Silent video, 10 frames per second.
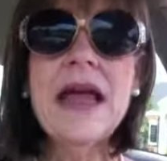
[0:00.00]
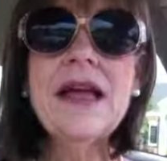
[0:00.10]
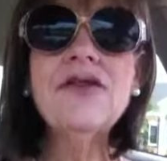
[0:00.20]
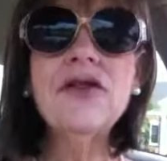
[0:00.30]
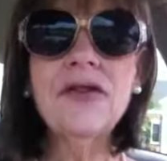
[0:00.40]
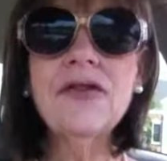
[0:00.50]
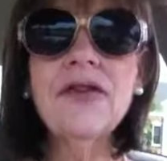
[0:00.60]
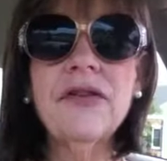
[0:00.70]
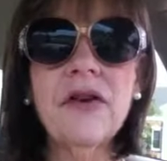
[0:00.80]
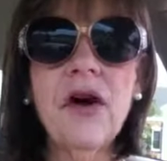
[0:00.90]
It just
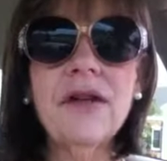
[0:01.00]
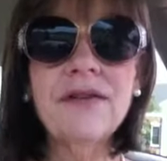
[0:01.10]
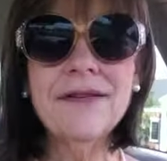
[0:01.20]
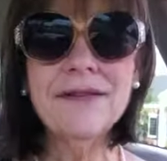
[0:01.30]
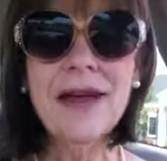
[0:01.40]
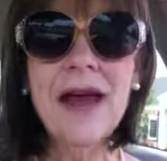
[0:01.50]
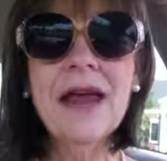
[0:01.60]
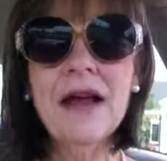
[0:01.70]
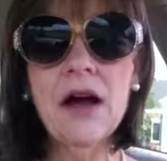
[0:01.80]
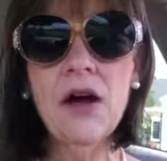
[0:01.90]
does not
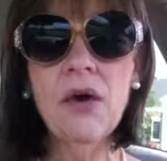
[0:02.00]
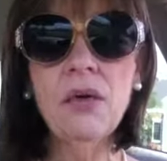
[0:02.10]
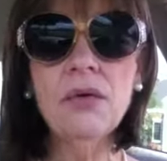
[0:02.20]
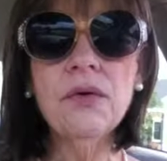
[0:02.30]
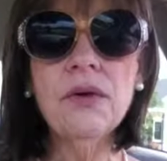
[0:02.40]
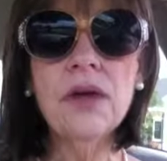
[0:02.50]
stay cold,